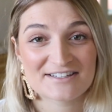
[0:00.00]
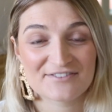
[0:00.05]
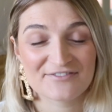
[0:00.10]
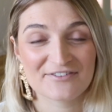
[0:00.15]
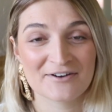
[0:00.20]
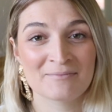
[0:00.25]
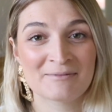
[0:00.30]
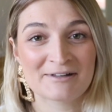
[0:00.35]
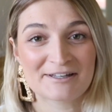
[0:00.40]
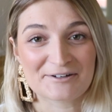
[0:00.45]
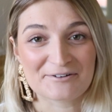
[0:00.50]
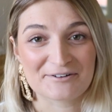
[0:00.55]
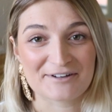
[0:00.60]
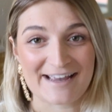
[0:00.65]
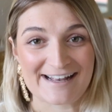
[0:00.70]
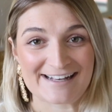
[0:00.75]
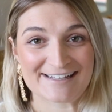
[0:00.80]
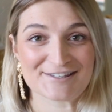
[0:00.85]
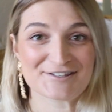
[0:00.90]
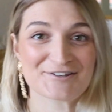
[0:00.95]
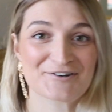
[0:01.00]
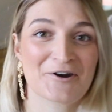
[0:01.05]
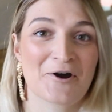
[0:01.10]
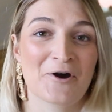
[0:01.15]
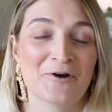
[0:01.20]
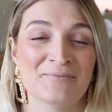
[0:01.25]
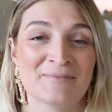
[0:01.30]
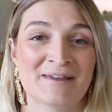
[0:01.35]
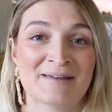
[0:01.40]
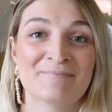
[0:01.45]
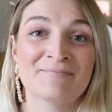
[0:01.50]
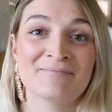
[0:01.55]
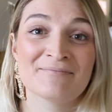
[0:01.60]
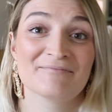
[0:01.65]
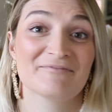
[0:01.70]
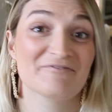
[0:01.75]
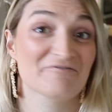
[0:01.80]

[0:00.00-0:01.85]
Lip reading: to film a little getting to know me